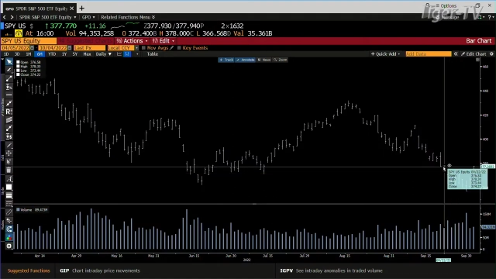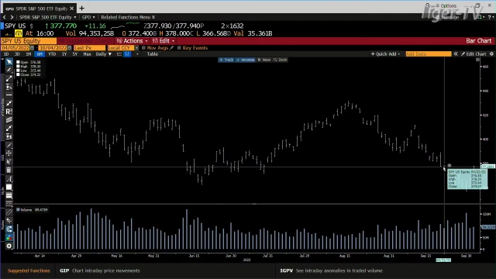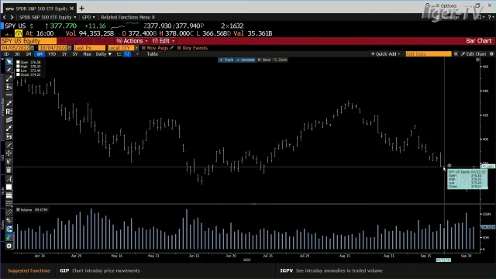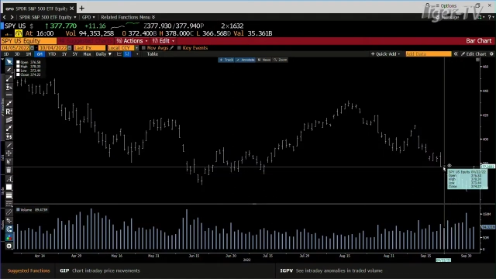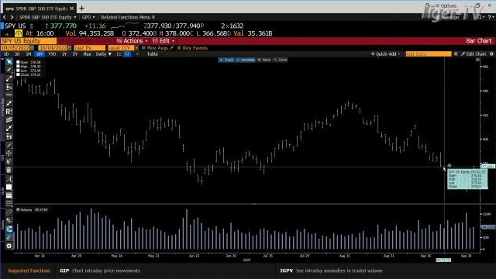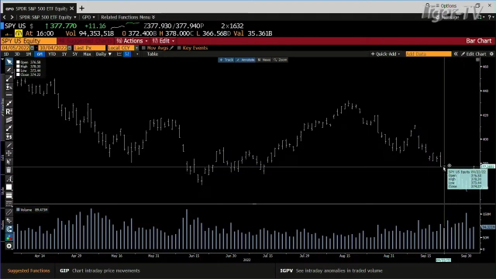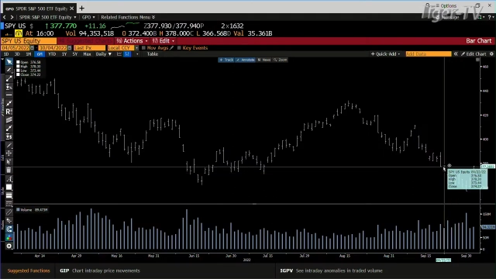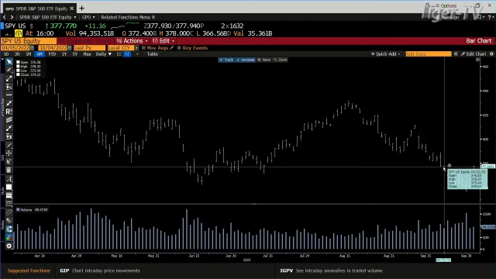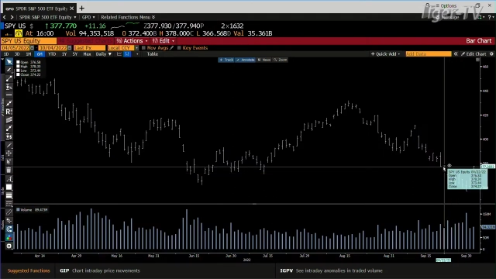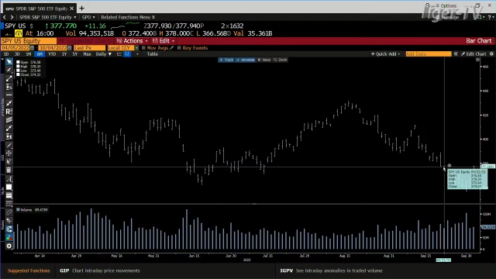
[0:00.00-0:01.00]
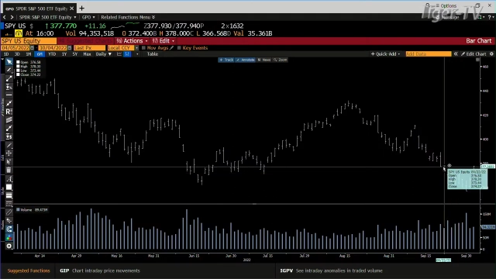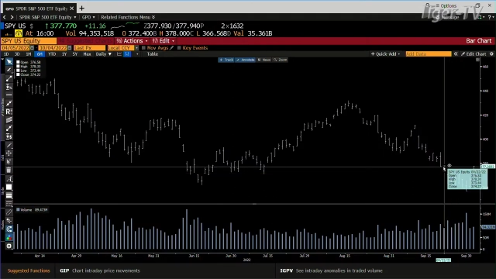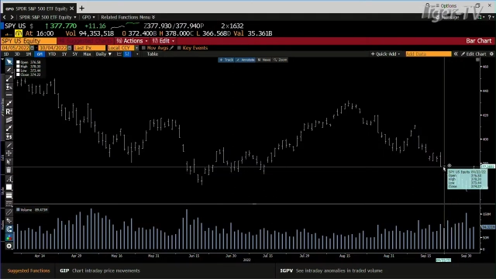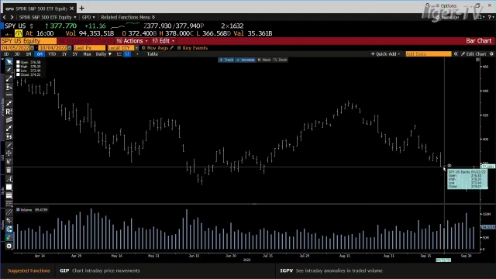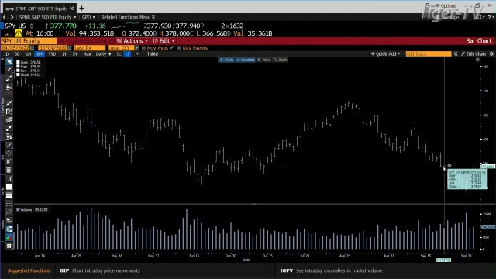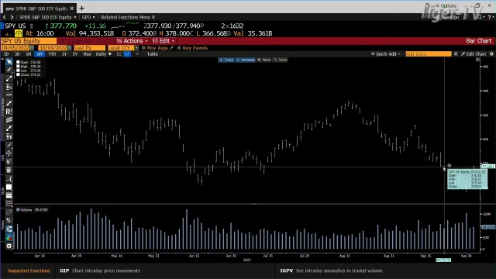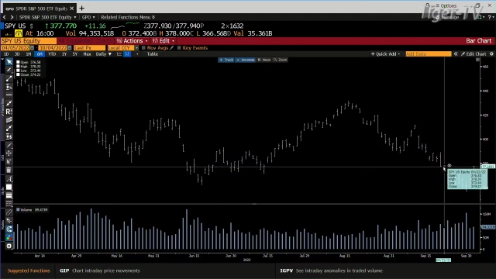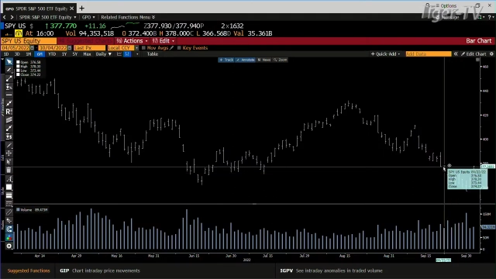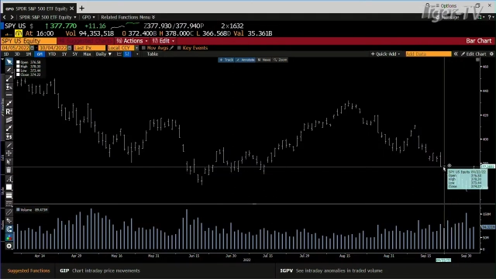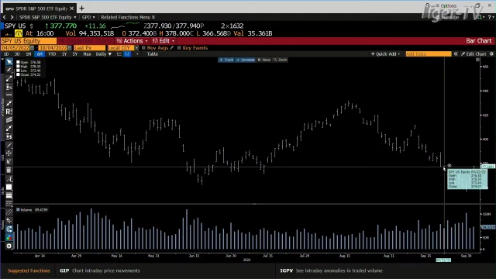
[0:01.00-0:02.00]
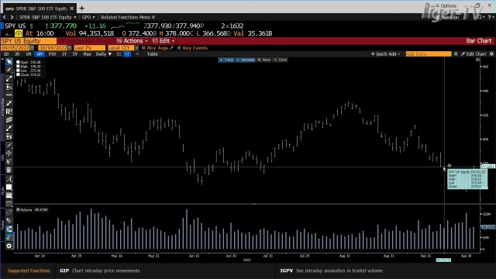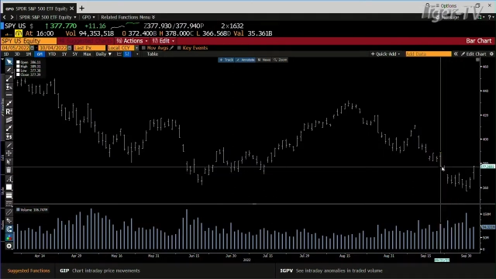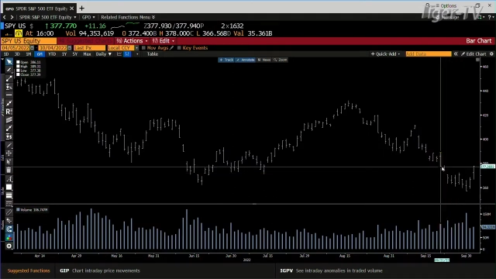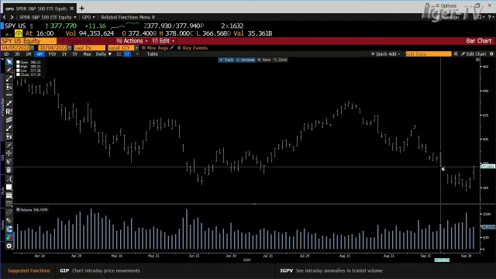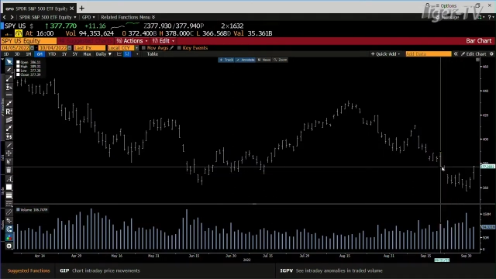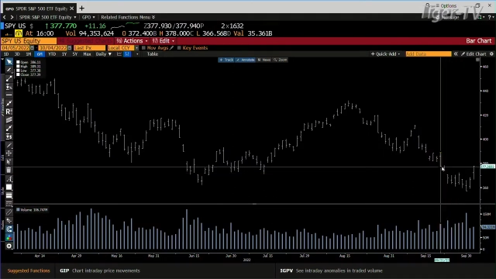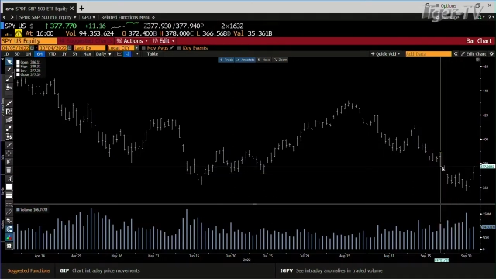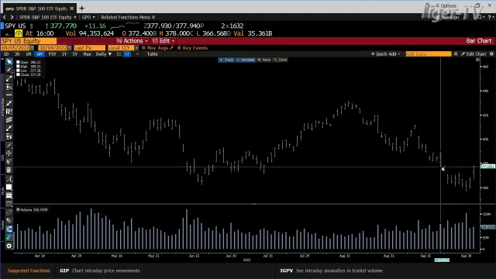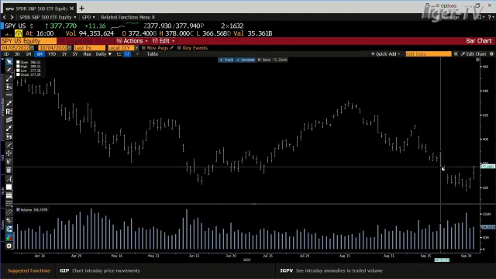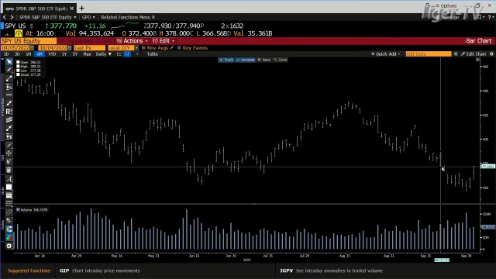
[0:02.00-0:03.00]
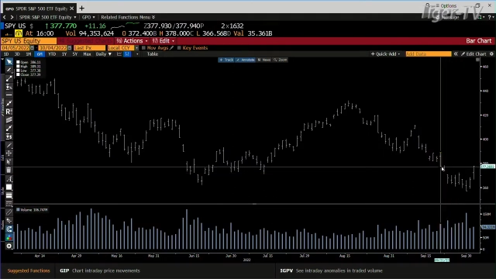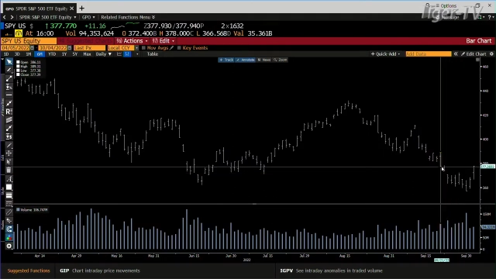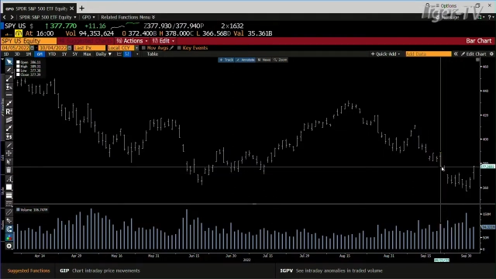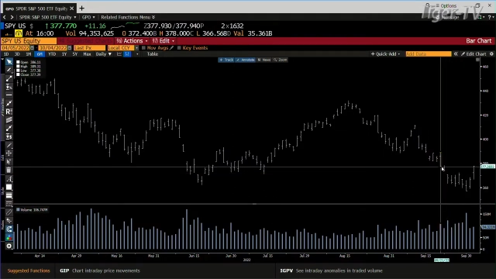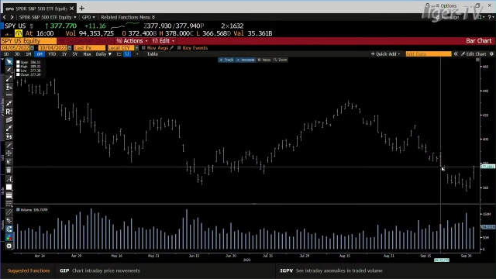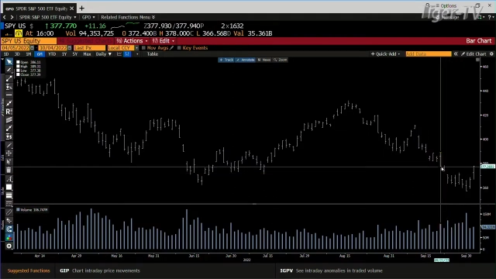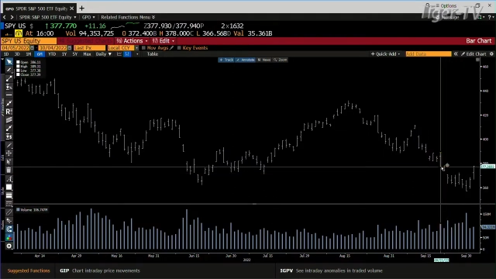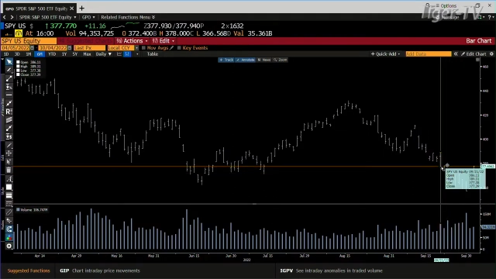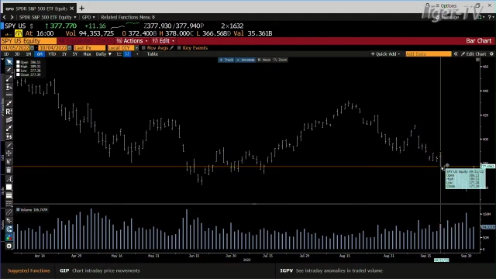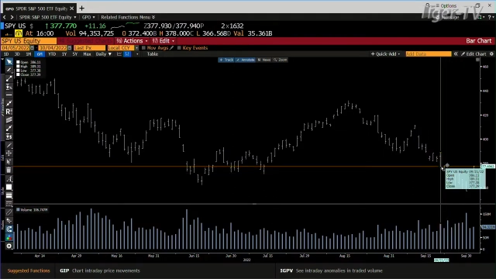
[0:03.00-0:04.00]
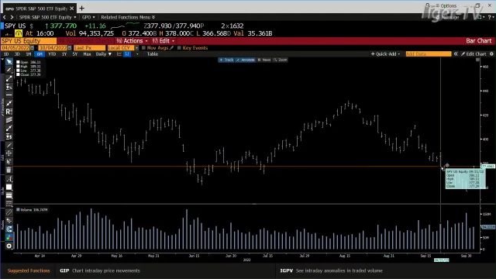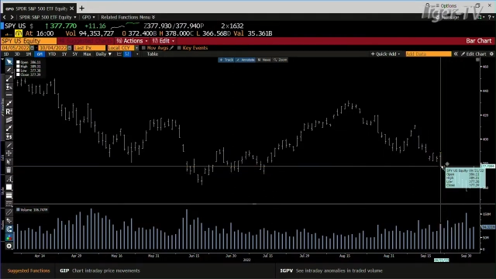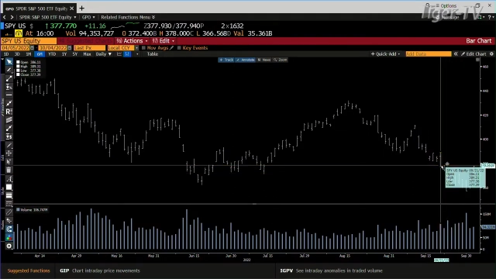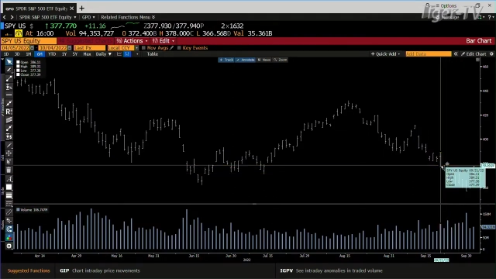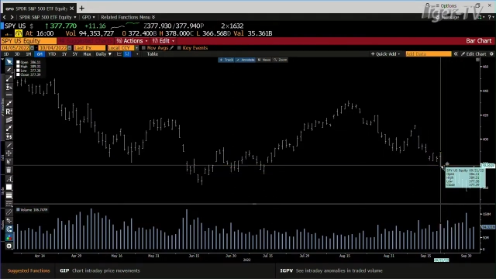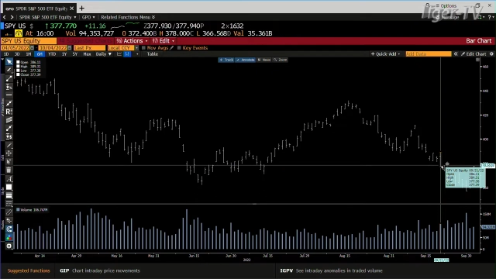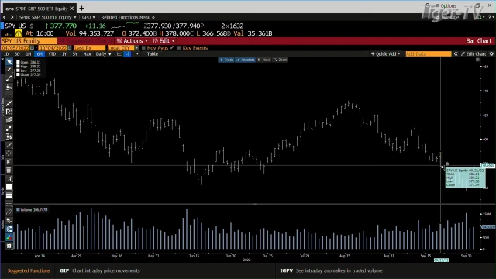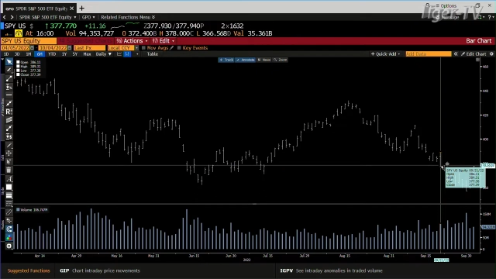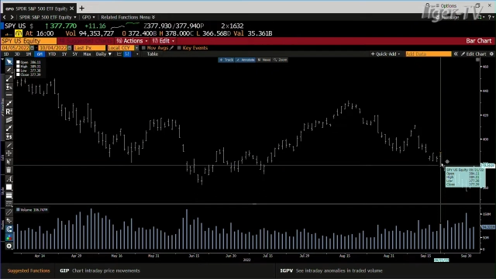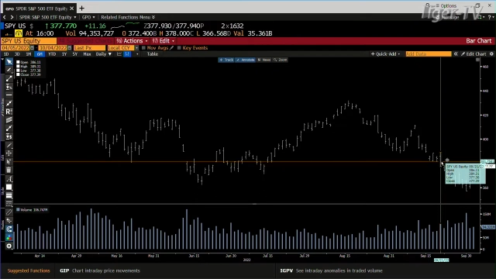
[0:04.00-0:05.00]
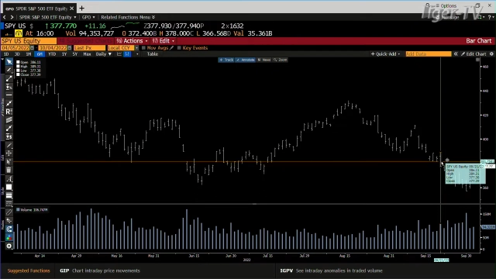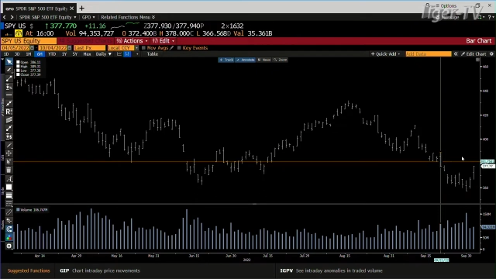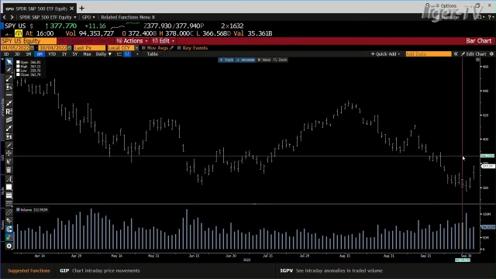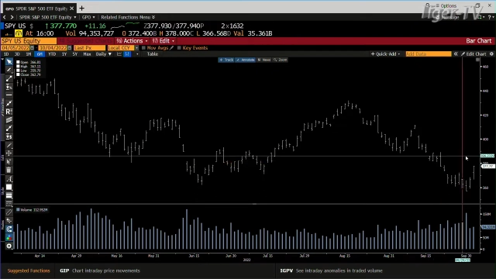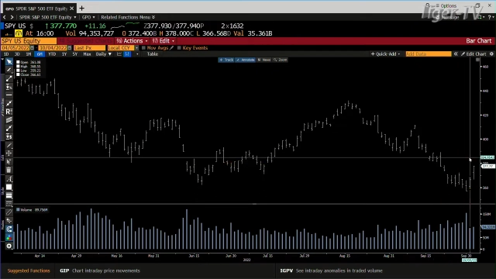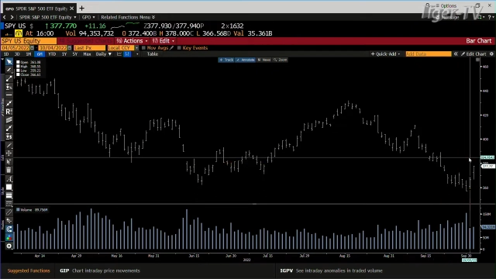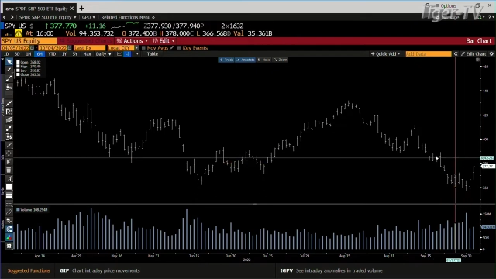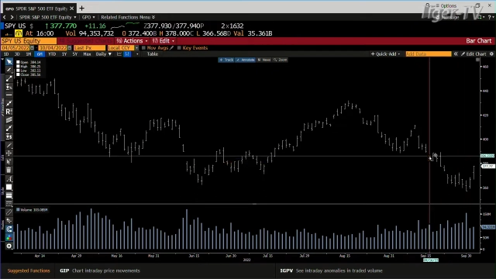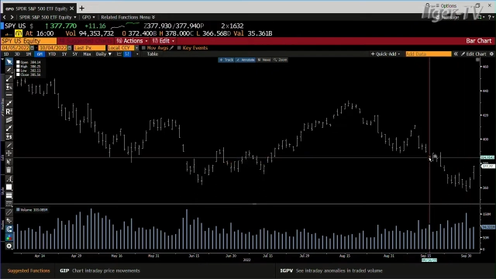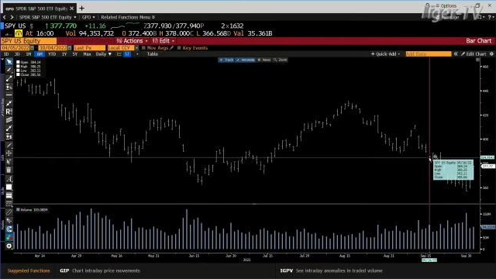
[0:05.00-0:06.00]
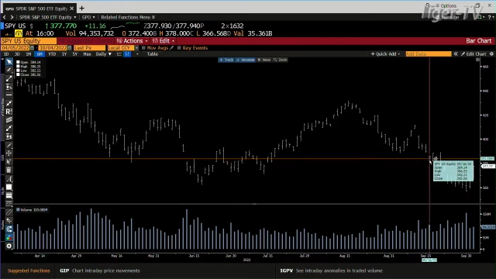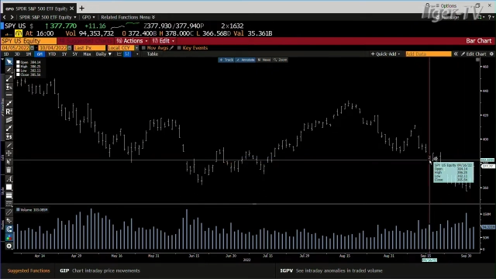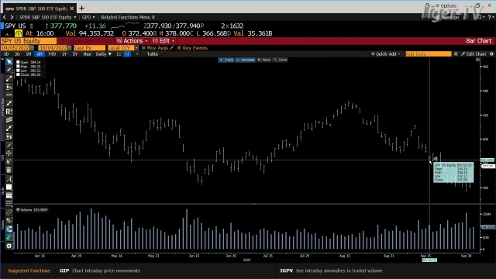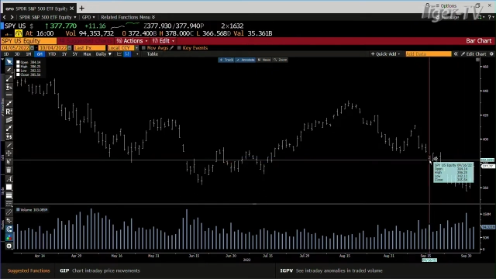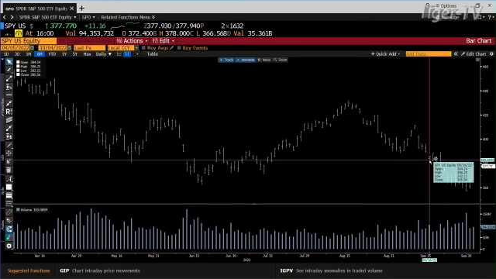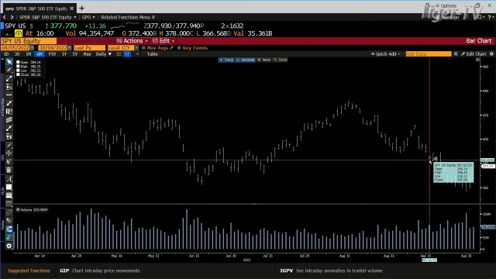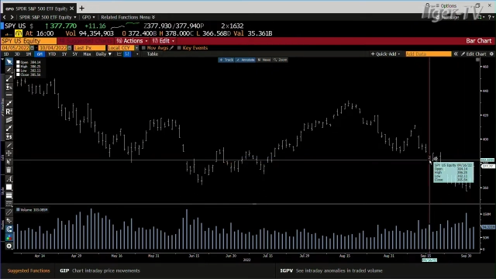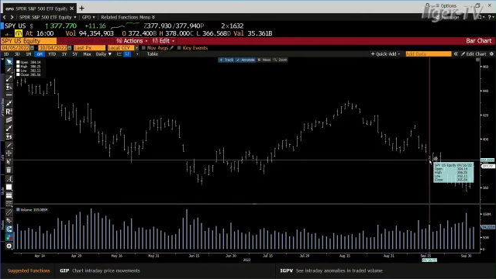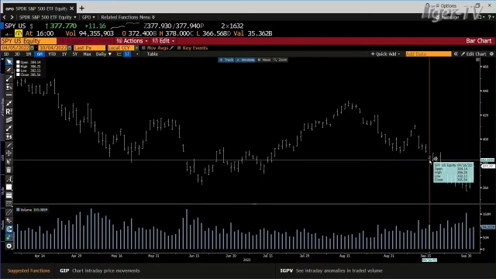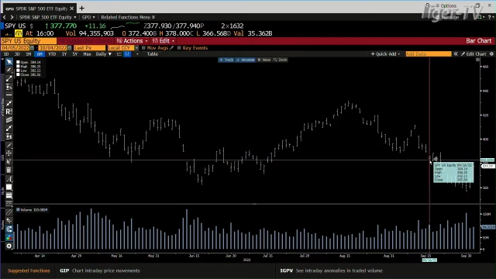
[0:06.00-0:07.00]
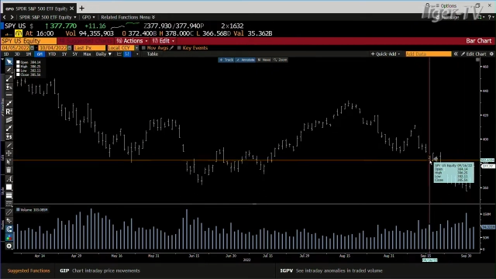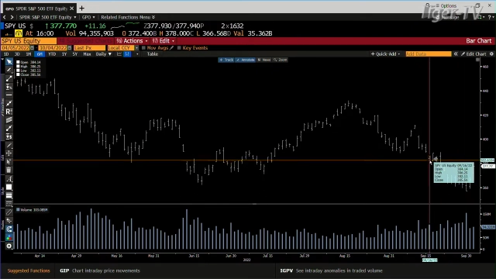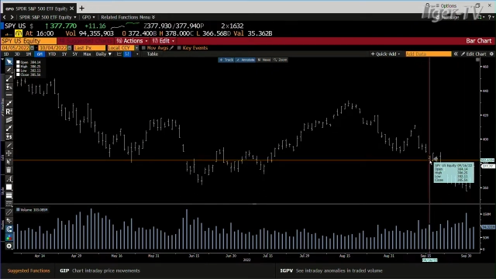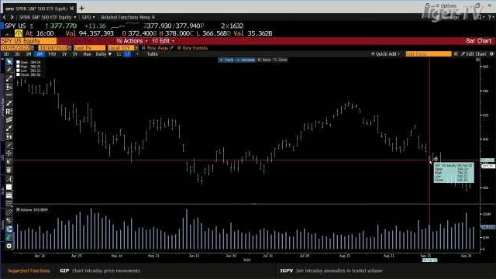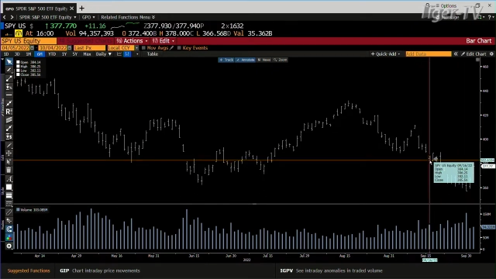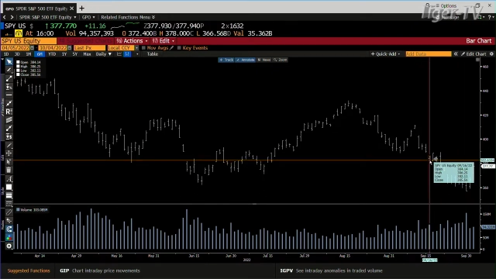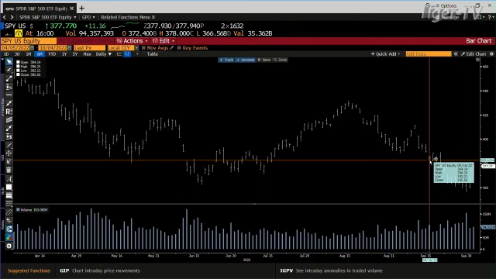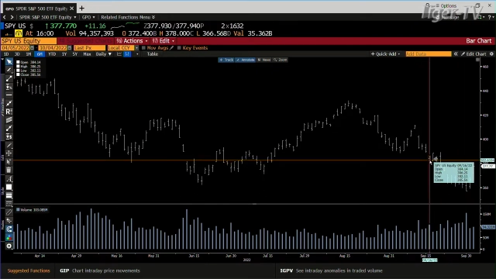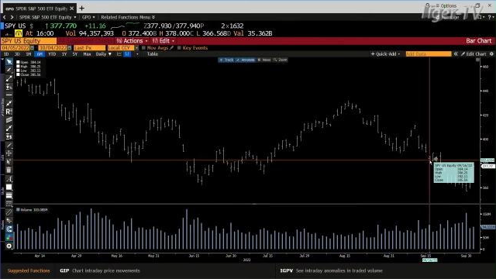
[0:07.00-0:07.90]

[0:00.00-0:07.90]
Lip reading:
(no speaker visible)